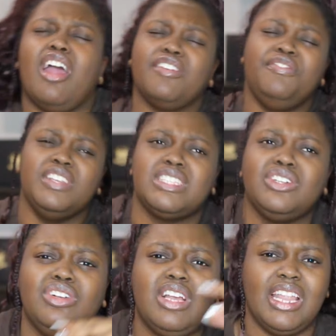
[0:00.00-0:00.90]
our
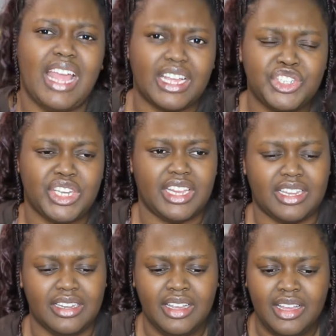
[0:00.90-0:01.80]
physical
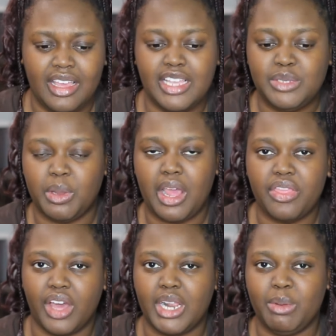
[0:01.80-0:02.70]
connection is what I
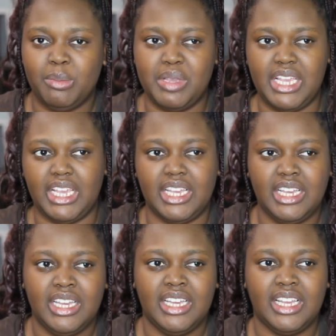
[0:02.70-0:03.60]
thought it would
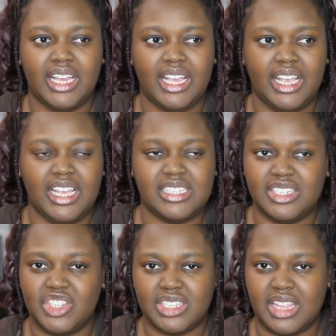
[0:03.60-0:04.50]
be. Is
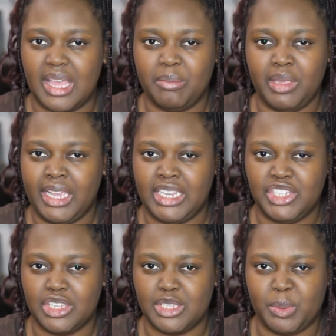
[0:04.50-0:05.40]
it just them being in
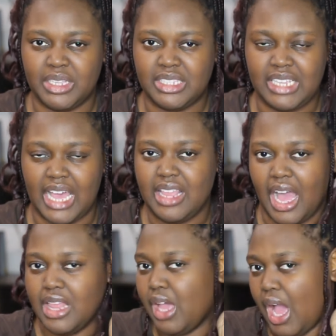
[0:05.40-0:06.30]
each other's presence? I
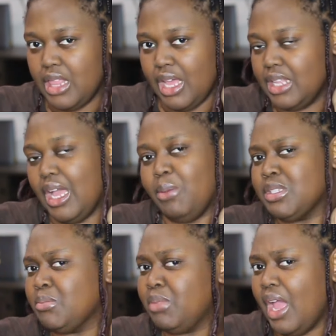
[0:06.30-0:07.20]
I thought I thought that
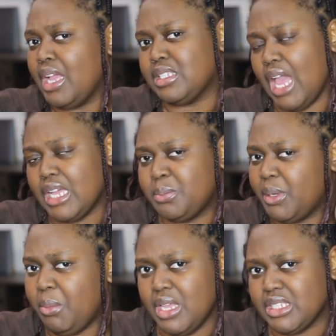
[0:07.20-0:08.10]
was implying sex,
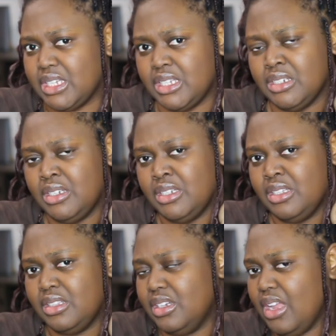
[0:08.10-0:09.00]
but it wasn't.
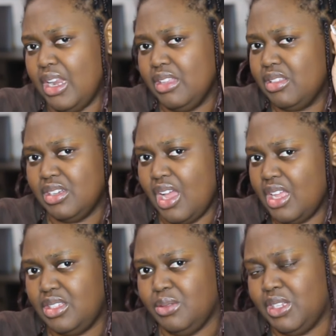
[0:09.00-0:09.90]
They're not they're
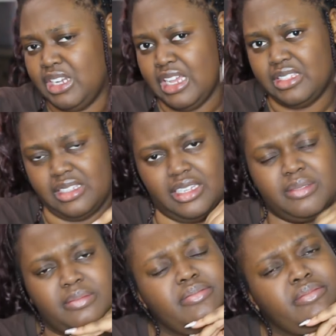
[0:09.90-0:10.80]
not doing it nasty.